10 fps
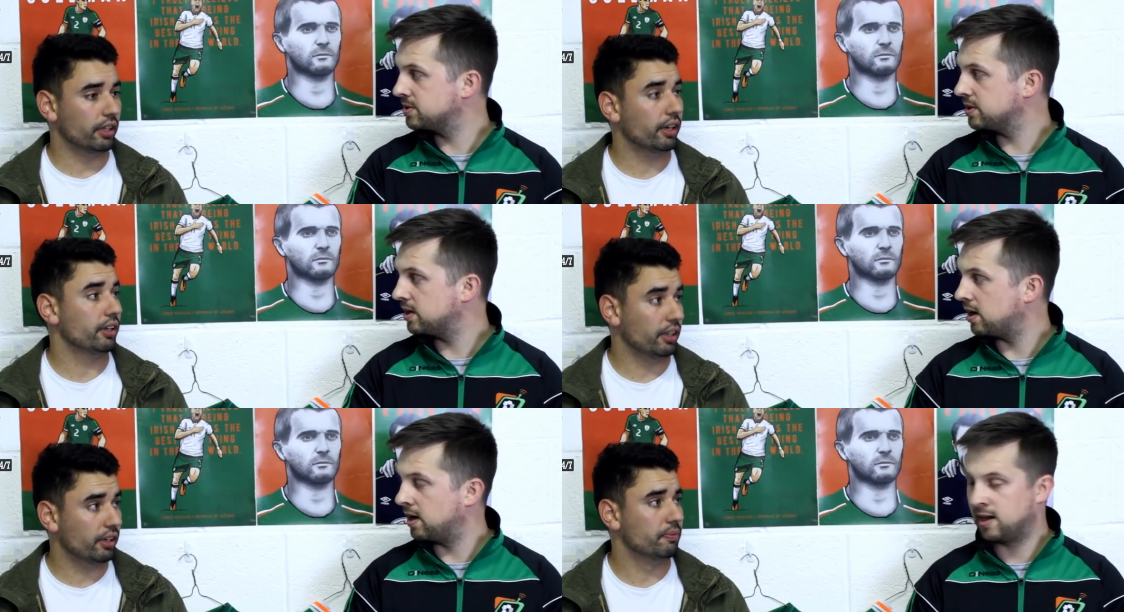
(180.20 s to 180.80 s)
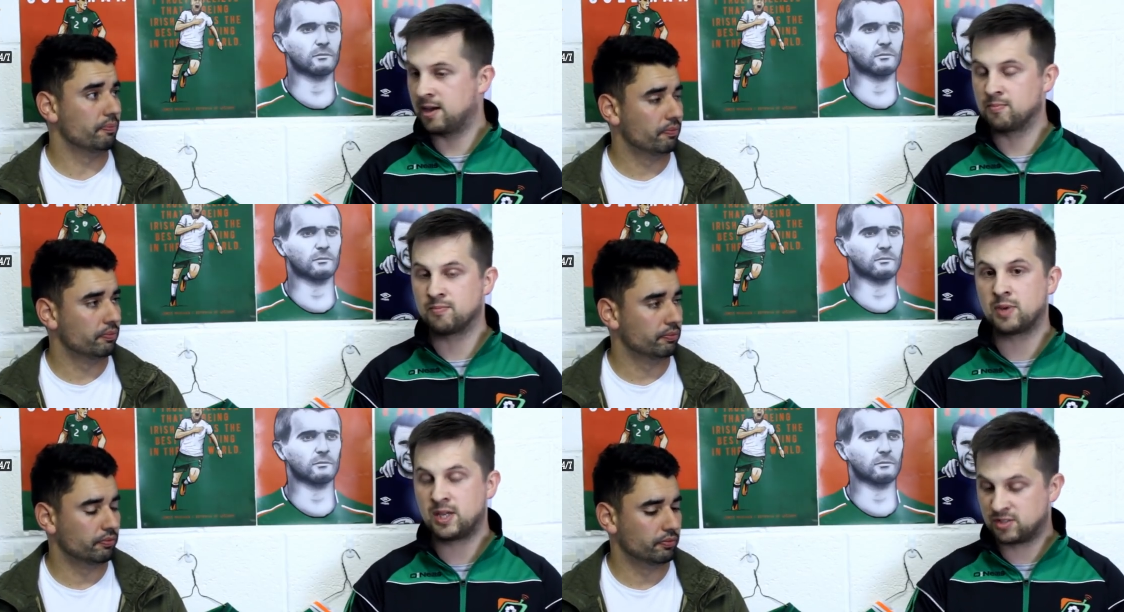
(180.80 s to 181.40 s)
Speaker 1: Yeah, yeah.
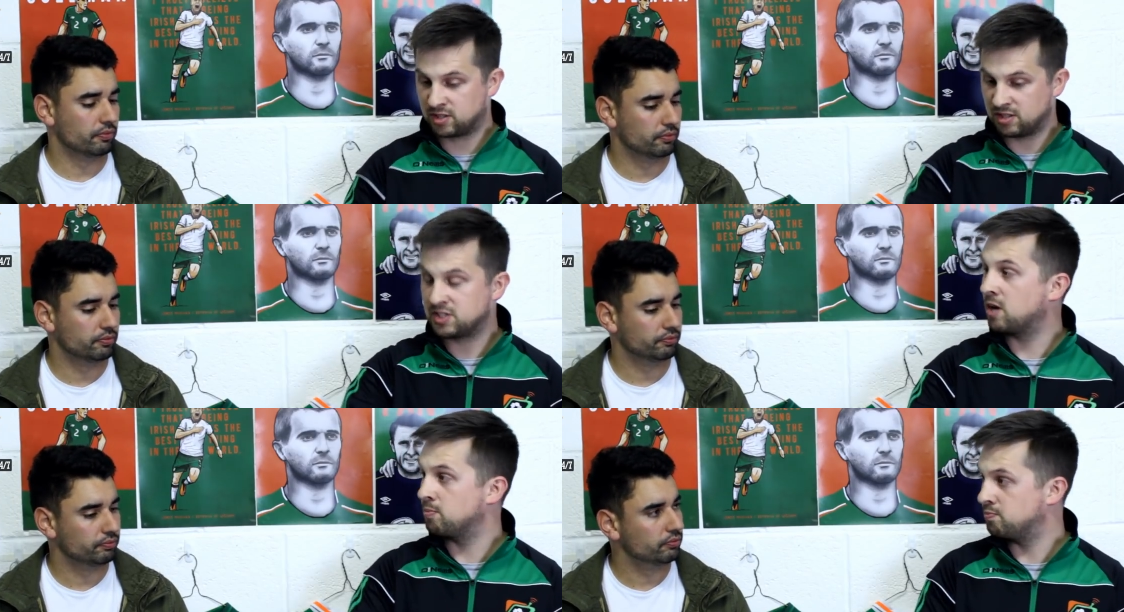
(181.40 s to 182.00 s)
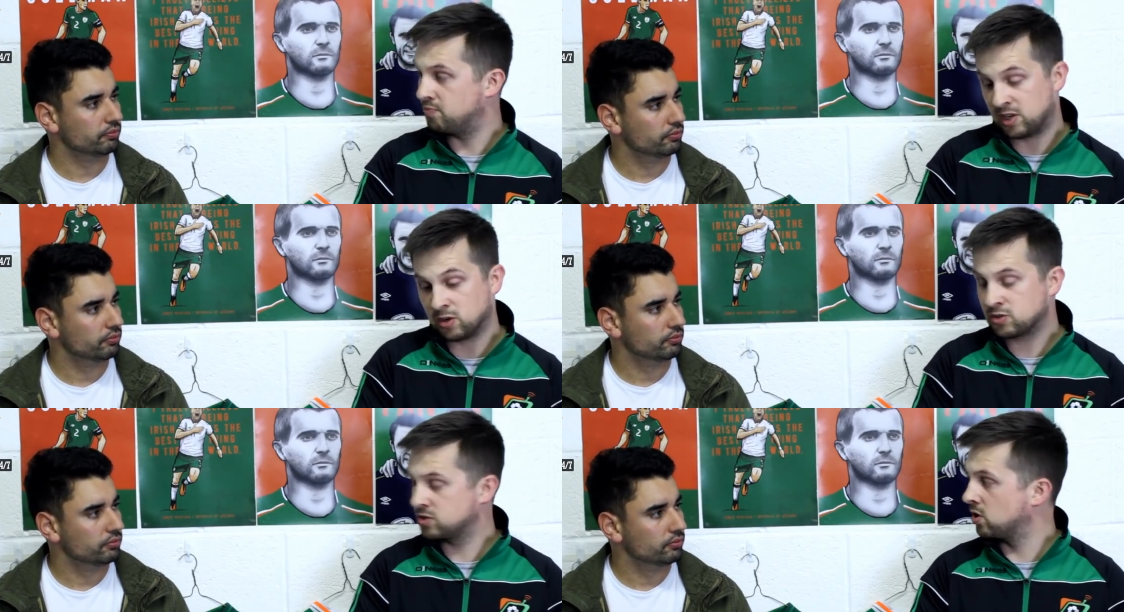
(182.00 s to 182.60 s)
Um, he's he's gone. He
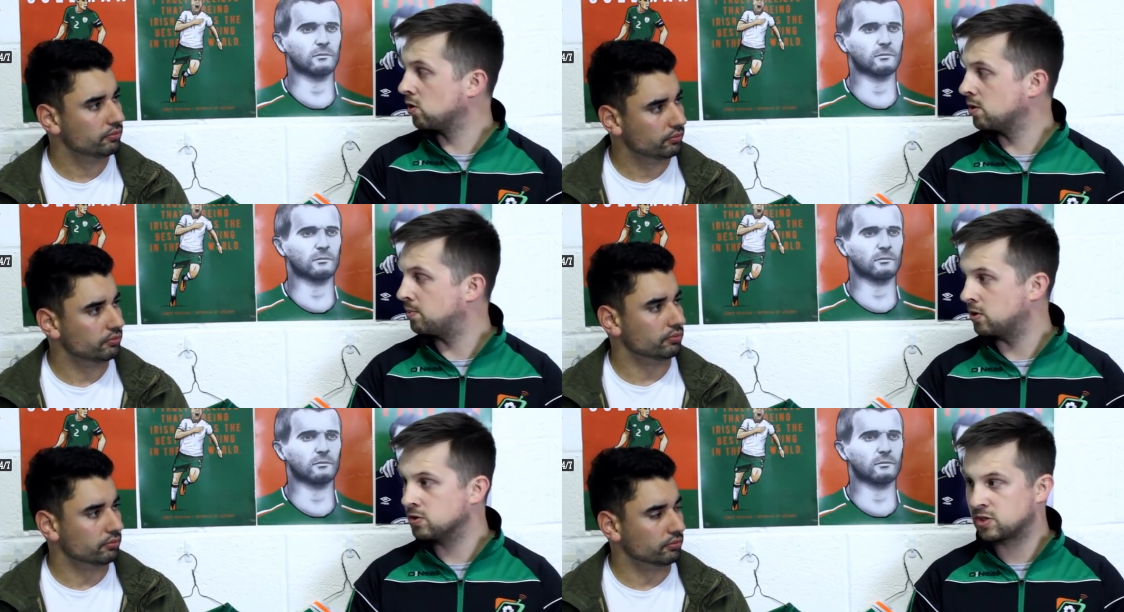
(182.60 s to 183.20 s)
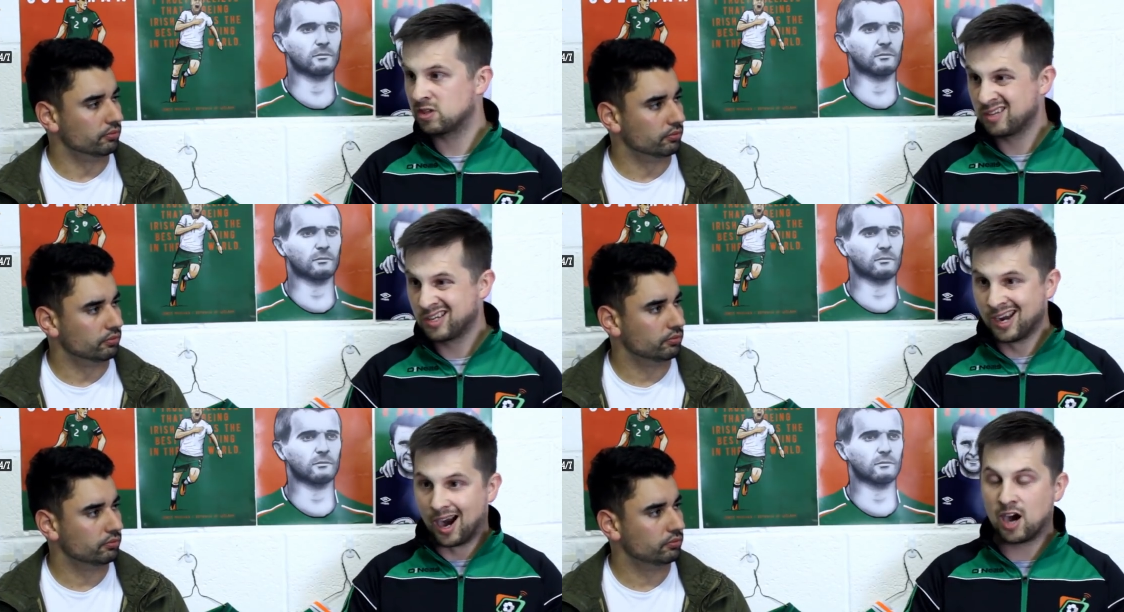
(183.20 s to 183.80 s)
looks so composed. Mm.
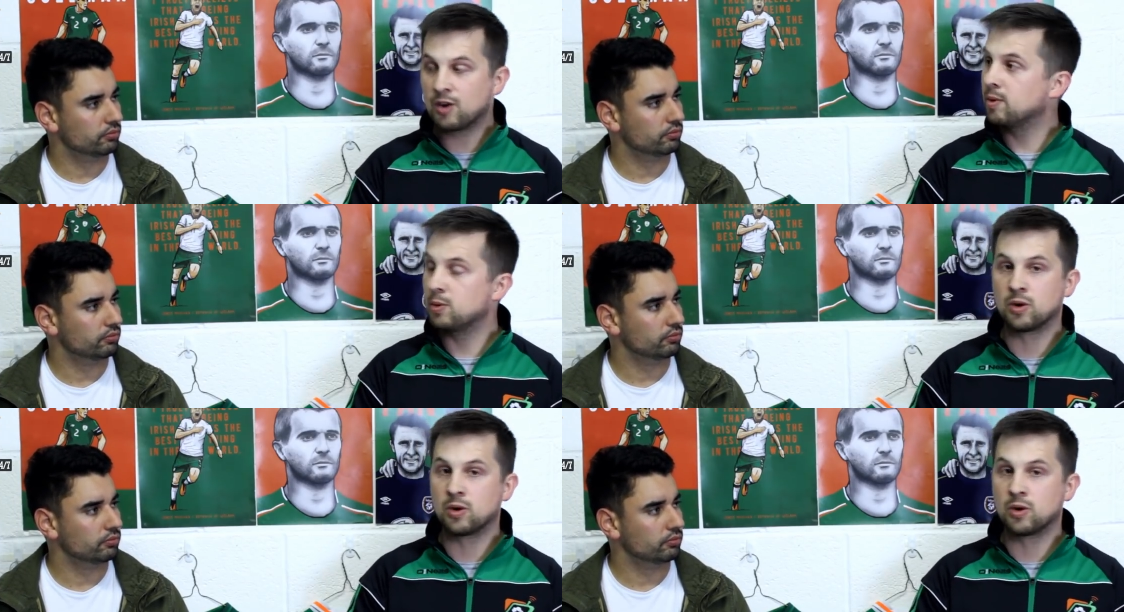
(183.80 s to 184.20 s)
Arguably